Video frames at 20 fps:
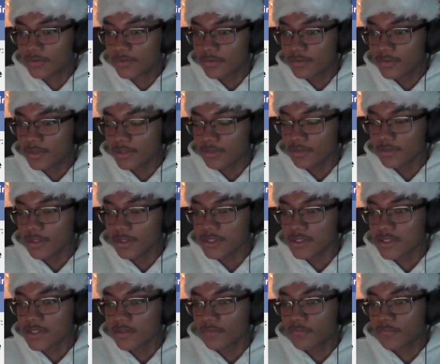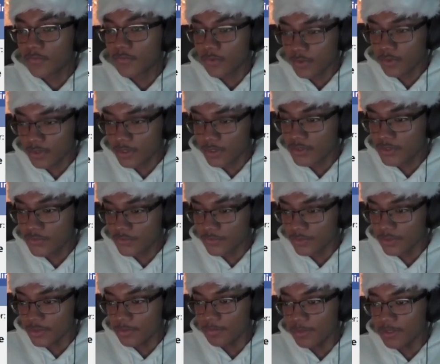He likes
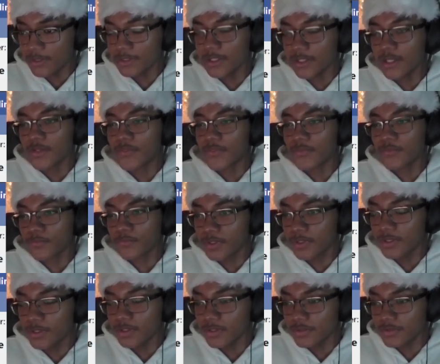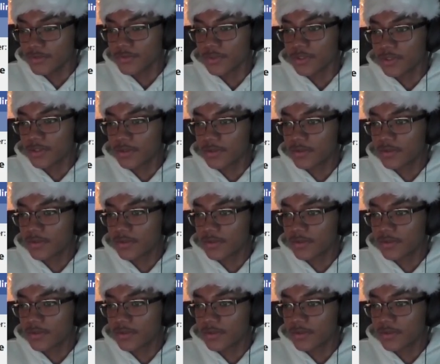400, but not 300.